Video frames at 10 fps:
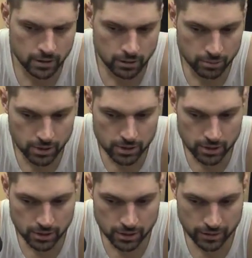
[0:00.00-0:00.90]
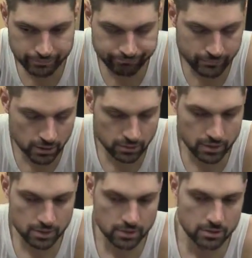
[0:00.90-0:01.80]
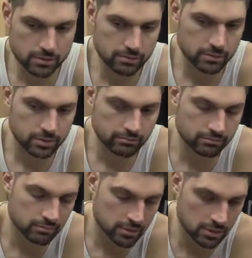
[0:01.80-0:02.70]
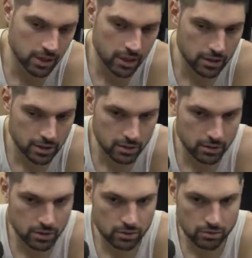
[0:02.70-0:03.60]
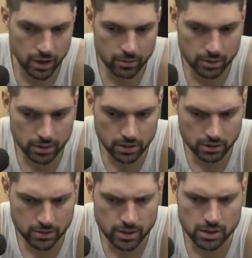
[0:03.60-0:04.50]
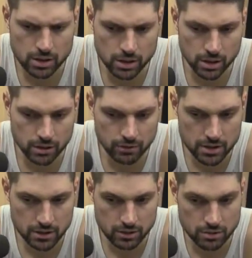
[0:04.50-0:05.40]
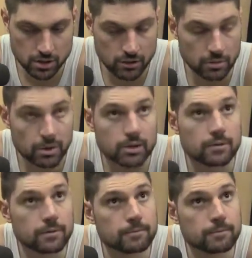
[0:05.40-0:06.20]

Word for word: you know, but it's you know it's, it's there's a lot of things that we didn't do right, but you know, especially I think defensively we should have done better